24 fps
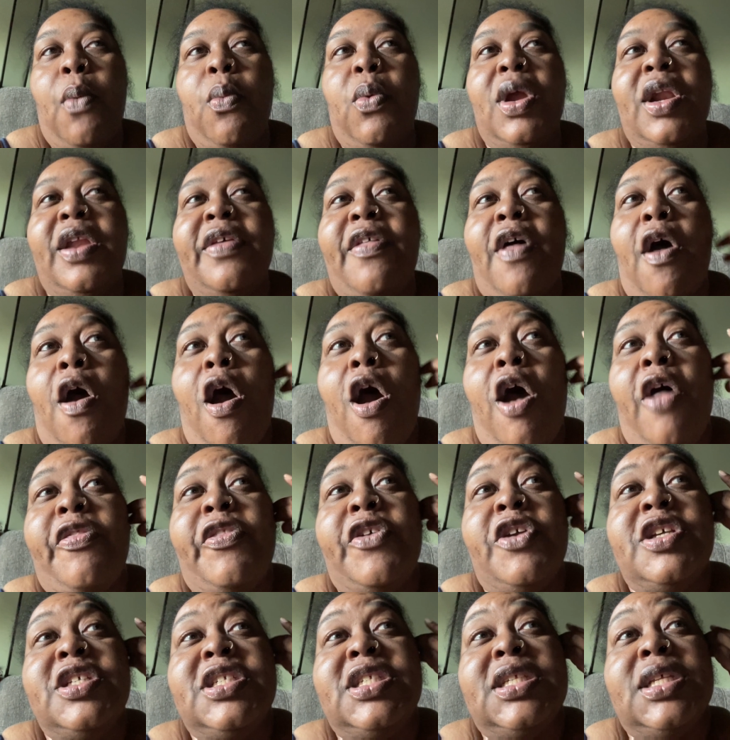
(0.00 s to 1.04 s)
One of the
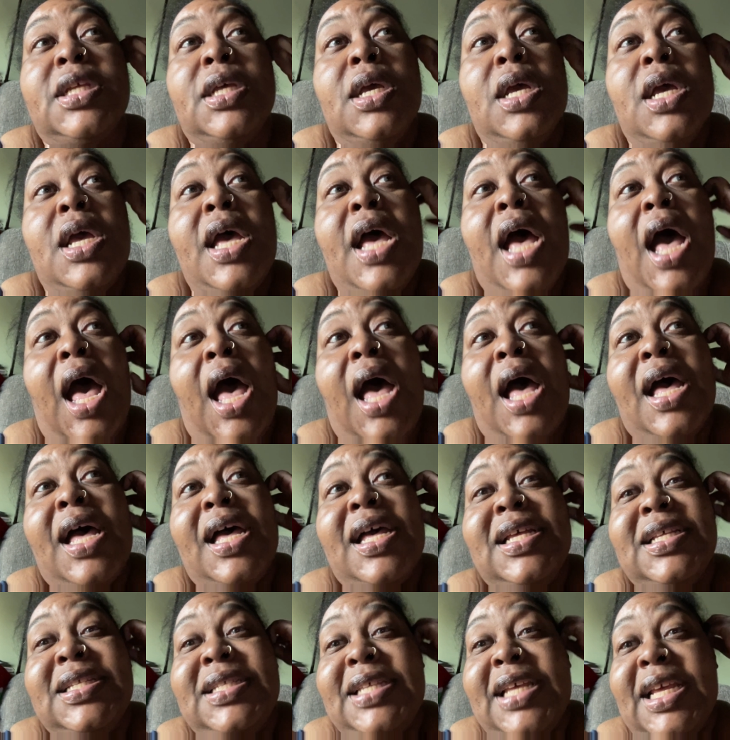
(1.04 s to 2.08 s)
authors
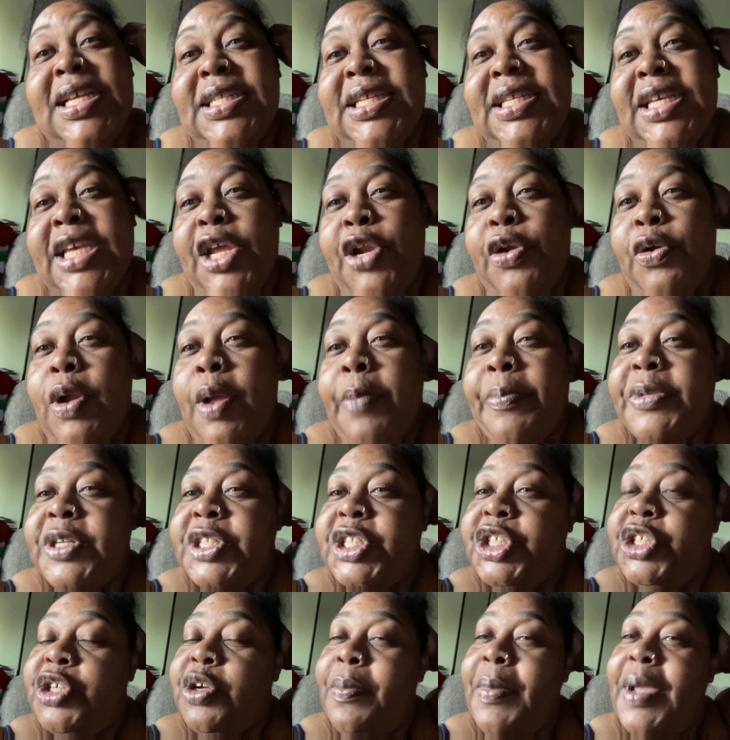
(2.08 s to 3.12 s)
uh, said to hit her up, and
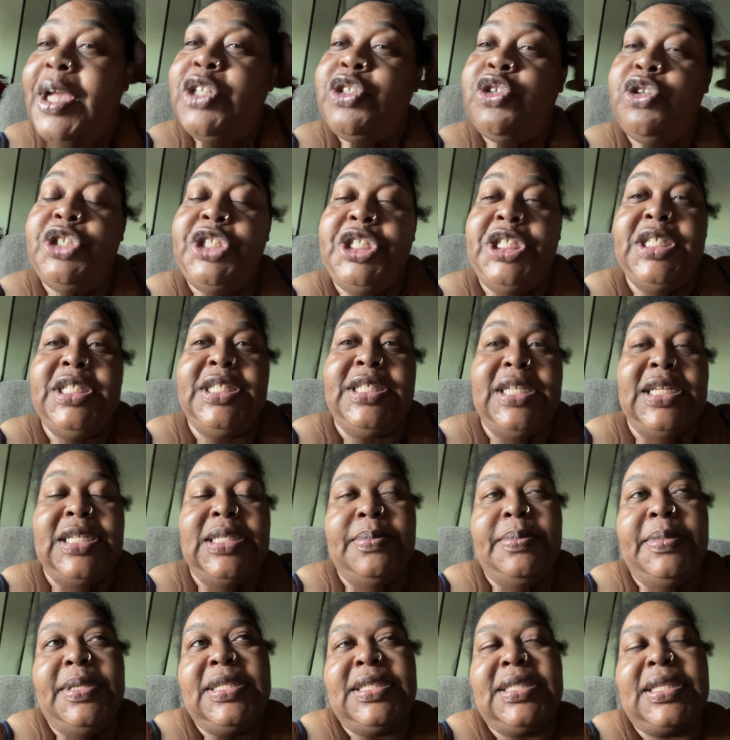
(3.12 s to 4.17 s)
she'll make sure she sends
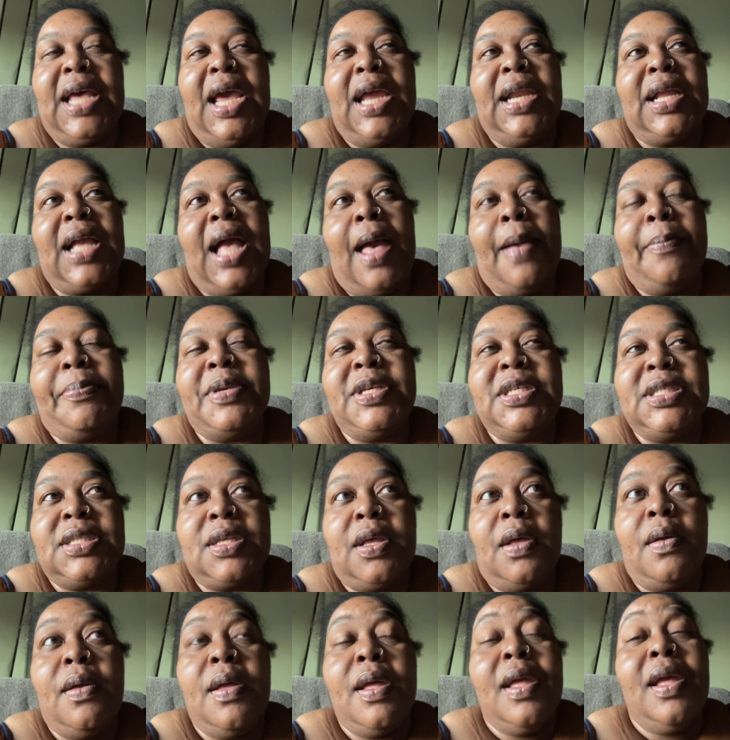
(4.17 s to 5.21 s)
me a signed copy.
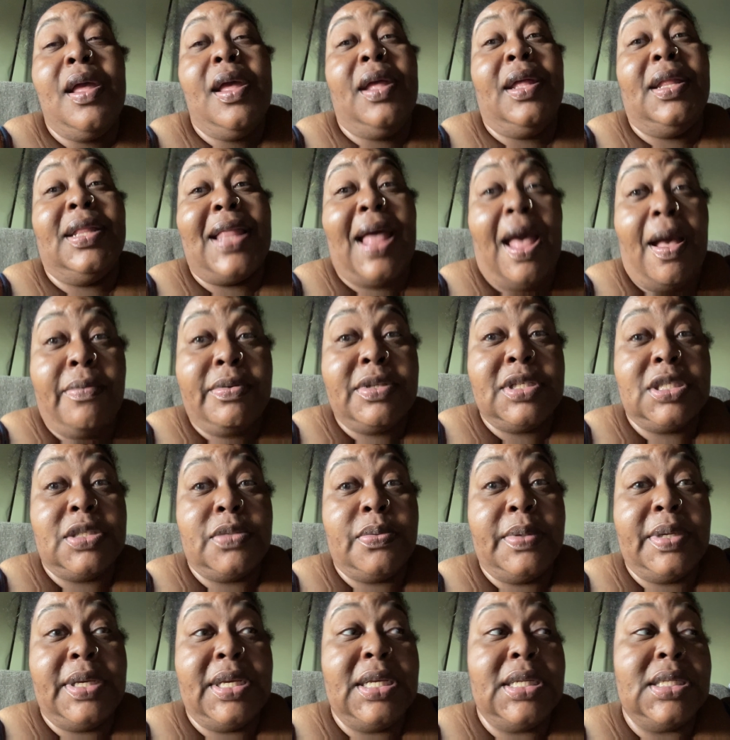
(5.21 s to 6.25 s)
So that was
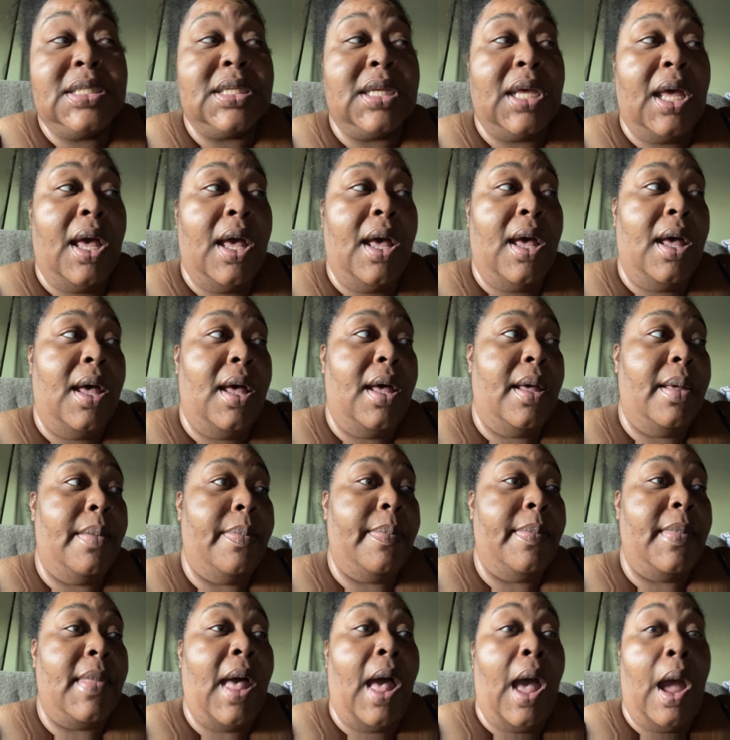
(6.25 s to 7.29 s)
sweet. Um,
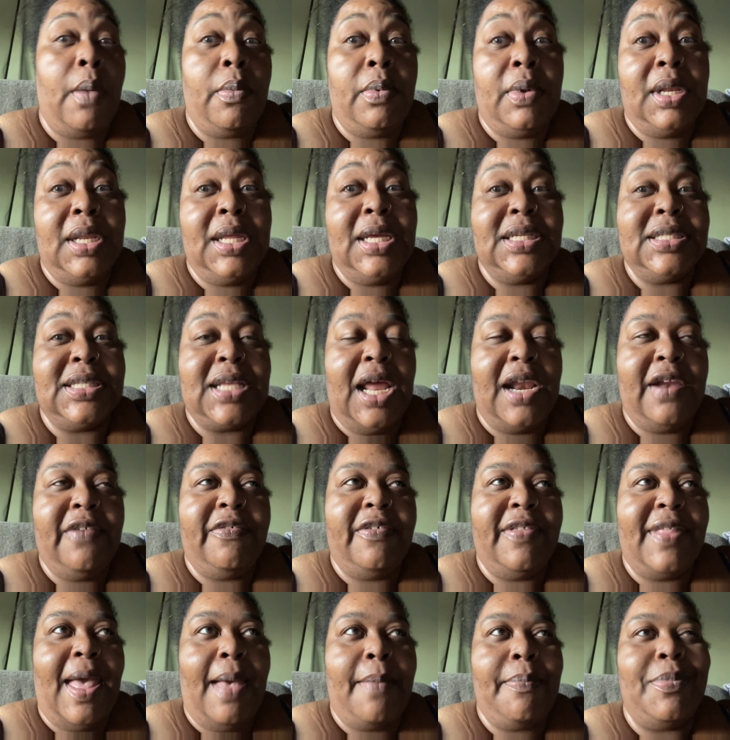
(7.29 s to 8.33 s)
I'm really excited for
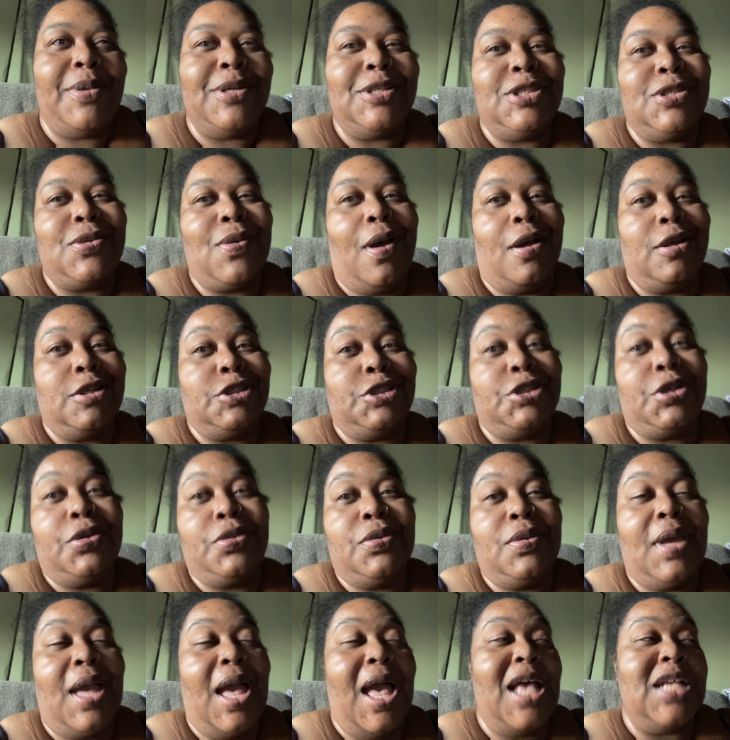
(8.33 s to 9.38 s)
that book, too. I'll show
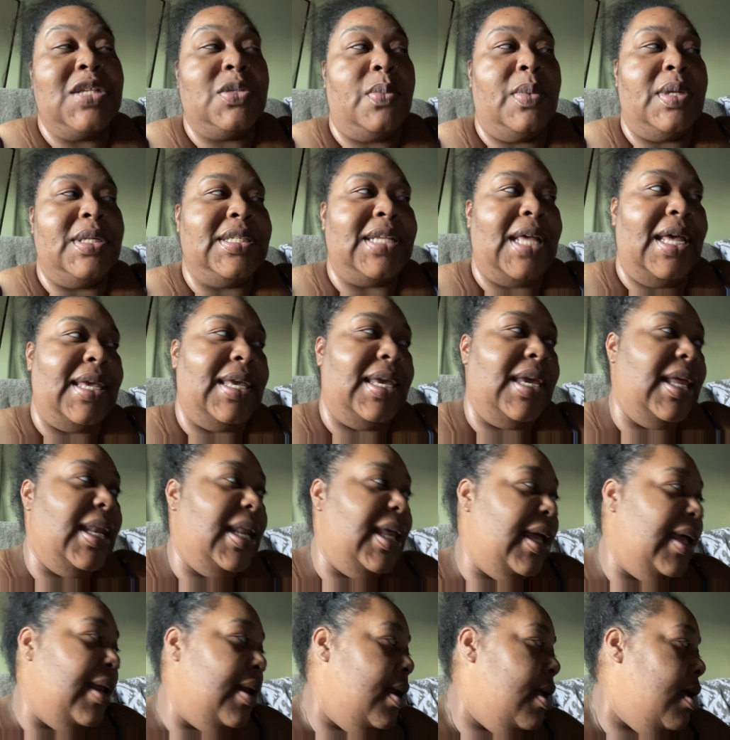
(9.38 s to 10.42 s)
you guys once I get
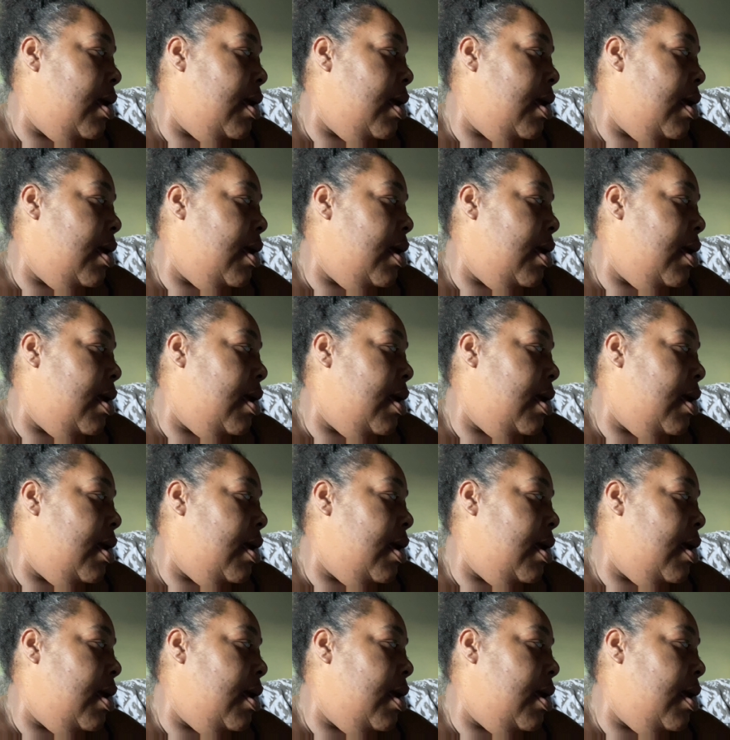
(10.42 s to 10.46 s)
it.